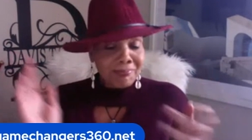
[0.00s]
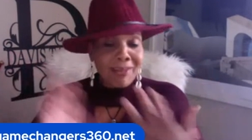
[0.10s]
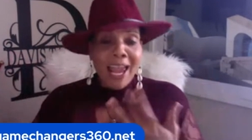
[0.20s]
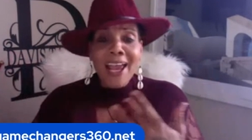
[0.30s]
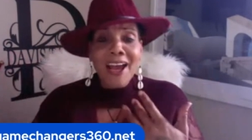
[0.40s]

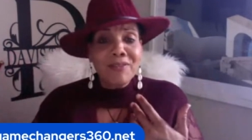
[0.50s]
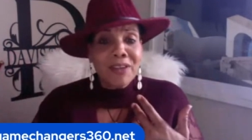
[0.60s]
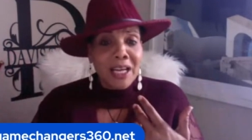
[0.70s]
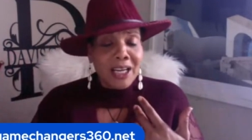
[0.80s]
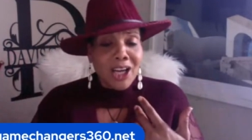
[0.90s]
I have
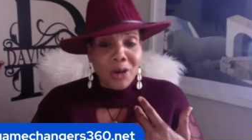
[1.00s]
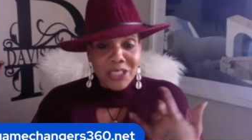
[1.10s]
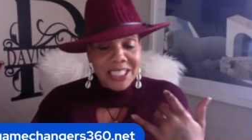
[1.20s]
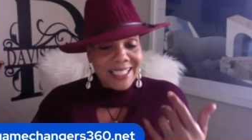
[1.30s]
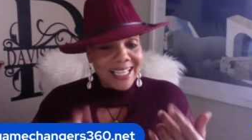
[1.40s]

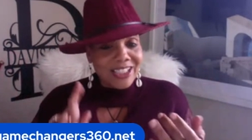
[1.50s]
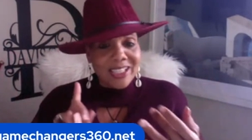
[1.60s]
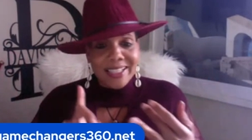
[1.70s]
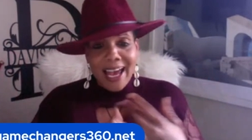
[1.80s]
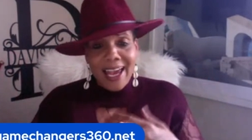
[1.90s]
coaching
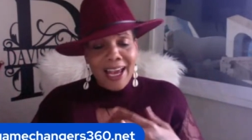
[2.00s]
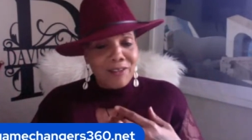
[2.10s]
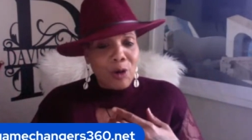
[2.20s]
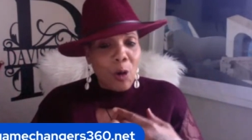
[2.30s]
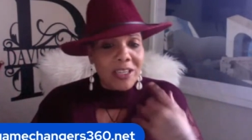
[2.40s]
sessions, I have
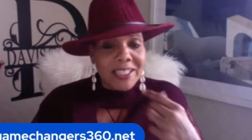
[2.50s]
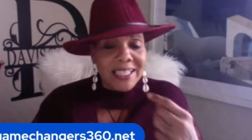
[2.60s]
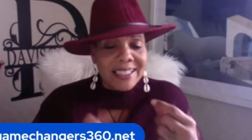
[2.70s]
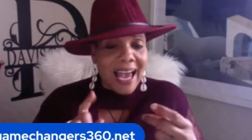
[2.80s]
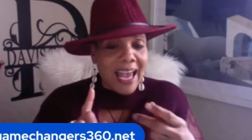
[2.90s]
courses,